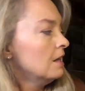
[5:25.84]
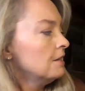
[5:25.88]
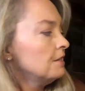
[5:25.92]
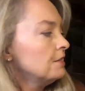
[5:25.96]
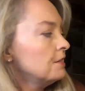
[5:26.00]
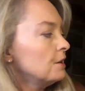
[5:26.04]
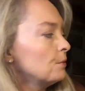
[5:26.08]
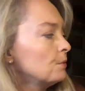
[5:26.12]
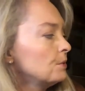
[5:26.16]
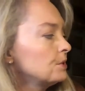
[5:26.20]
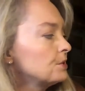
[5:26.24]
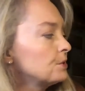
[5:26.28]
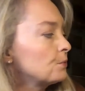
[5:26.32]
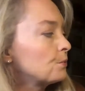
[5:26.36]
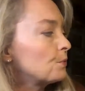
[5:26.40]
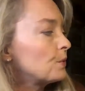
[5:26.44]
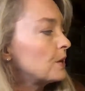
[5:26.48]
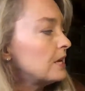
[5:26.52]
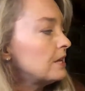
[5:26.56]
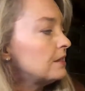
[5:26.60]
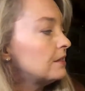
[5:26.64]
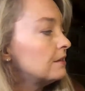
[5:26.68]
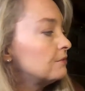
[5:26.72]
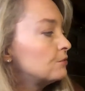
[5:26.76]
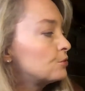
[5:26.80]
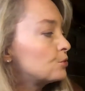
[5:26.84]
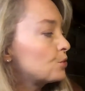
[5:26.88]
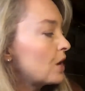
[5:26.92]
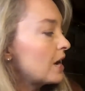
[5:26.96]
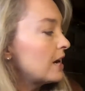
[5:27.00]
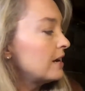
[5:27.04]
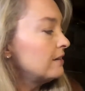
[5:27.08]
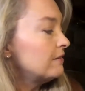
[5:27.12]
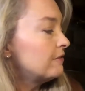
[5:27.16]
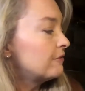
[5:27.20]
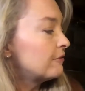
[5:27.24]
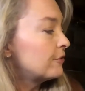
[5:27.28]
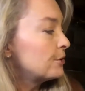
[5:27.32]
There was a wreath of
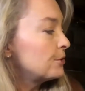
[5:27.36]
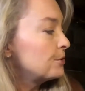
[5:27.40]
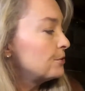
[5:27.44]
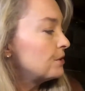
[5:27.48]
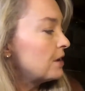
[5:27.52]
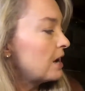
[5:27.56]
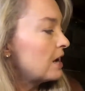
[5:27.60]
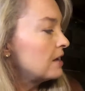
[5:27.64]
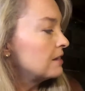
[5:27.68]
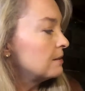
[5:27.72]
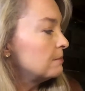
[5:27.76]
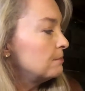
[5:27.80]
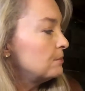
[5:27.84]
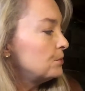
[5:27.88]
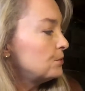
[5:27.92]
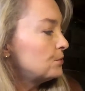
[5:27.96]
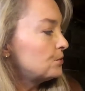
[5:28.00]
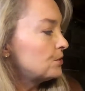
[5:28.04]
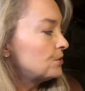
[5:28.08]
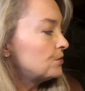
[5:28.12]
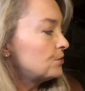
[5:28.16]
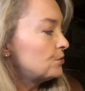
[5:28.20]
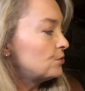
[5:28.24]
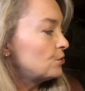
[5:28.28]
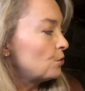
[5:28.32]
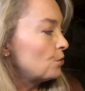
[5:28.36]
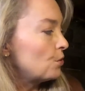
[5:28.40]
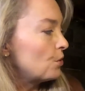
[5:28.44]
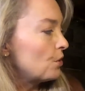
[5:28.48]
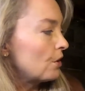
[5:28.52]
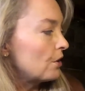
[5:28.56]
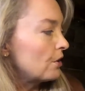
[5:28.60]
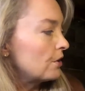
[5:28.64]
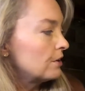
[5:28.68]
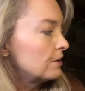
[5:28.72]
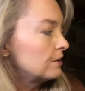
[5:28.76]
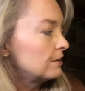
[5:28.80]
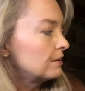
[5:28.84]
dried fruit on the moose's
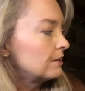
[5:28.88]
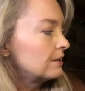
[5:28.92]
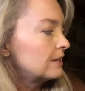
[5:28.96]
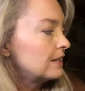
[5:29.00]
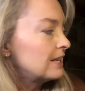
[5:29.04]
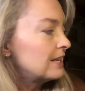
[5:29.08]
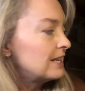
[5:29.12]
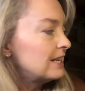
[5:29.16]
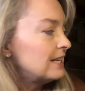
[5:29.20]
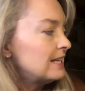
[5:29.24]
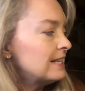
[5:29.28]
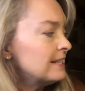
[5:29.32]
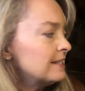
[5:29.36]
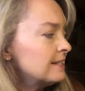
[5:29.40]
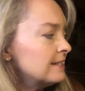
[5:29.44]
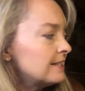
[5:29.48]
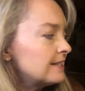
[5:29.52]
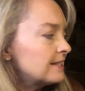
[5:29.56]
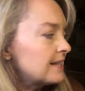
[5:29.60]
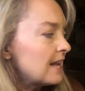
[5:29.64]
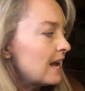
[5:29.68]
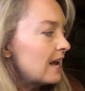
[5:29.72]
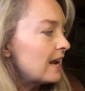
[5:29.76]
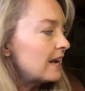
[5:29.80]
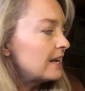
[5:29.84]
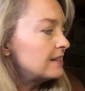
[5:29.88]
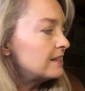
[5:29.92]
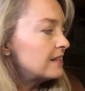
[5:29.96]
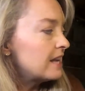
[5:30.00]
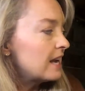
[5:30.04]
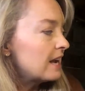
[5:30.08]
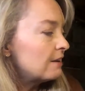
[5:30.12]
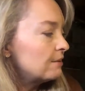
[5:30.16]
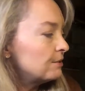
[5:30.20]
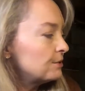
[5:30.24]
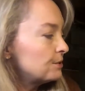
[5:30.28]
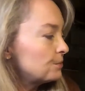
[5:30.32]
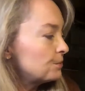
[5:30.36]
door. Inside, the
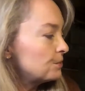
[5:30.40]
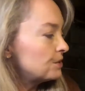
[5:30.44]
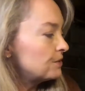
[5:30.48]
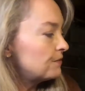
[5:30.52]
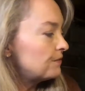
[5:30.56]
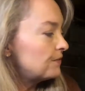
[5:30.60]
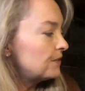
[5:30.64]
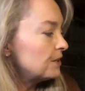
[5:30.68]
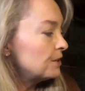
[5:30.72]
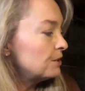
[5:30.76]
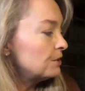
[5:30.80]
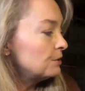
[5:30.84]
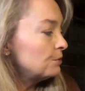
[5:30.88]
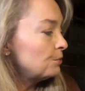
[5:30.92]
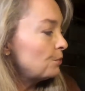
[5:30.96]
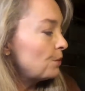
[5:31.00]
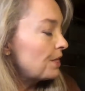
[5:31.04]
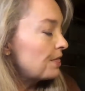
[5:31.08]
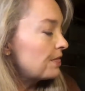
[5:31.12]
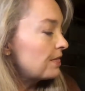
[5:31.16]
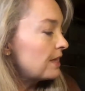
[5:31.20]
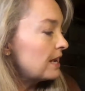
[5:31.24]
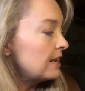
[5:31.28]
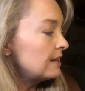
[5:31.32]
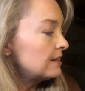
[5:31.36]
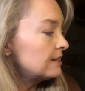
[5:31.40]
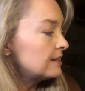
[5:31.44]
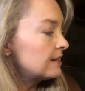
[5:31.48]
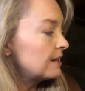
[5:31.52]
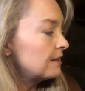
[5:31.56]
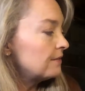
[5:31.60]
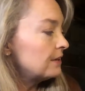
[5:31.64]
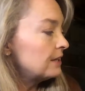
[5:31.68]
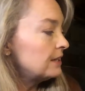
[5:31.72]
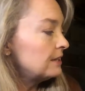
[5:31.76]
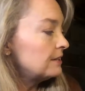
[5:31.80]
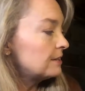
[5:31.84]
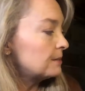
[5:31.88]
house was filled with
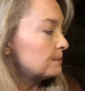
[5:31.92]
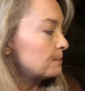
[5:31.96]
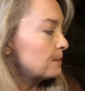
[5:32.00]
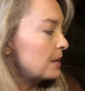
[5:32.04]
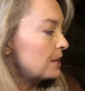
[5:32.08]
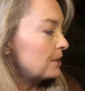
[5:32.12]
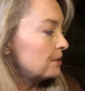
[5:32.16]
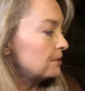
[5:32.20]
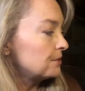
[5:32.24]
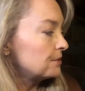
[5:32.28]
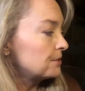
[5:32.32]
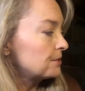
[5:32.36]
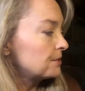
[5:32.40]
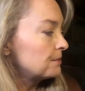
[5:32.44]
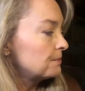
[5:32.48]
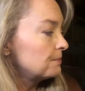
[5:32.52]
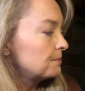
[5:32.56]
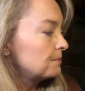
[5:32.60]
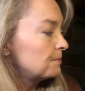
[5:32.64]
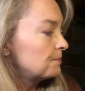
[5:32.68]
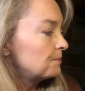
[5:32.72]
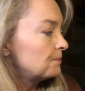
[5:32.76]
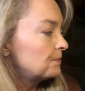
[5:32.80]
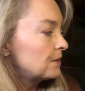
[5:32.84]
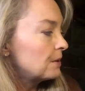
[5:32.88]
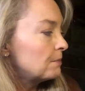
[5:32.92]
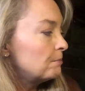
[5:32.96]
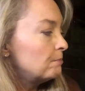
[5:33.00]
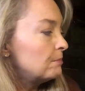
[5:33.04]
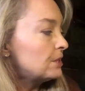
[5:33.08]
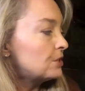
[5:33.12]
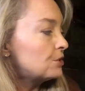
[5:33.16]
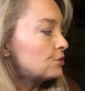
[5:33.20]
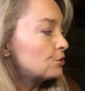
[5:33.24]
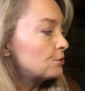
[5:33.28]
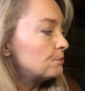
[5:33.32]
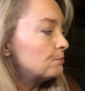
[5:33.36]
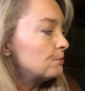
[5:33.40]
Thanksgiving smells.
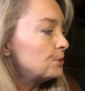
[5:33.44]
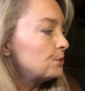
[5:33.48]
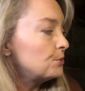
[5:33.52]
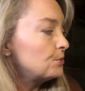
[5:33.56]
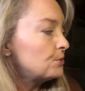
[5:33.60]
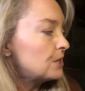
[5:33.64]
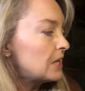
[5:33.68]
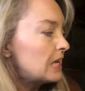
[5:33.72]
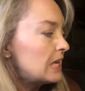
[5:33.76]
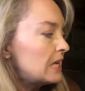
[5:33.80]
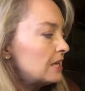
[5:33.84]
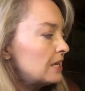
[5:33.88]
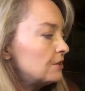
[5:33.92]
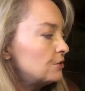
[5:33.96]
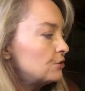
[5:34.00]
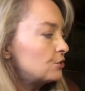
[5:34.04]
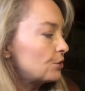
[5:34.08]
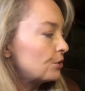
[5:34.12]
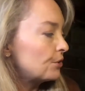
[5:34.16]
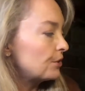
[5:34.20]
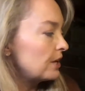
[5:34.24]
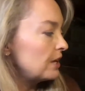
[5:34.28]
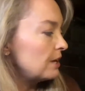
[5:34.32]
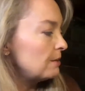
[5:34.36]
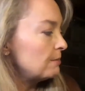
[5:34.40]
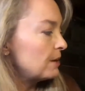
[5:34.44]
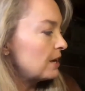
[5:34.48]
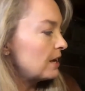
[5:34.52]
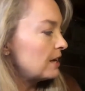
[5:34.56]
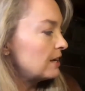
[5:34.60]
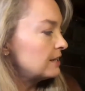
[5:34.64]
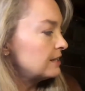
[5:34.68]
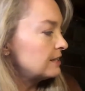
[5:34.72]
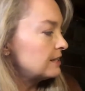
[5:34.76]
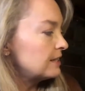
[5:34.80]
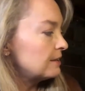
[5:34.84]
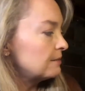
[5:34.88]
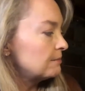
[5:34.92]
Mr. Moose hid Turkey
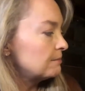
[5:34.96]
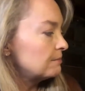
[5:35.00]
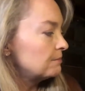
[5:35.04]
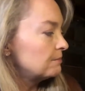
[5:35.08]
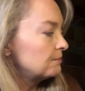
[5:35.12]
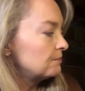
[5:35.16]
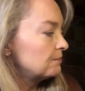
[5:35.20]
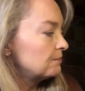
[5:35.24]
behind him.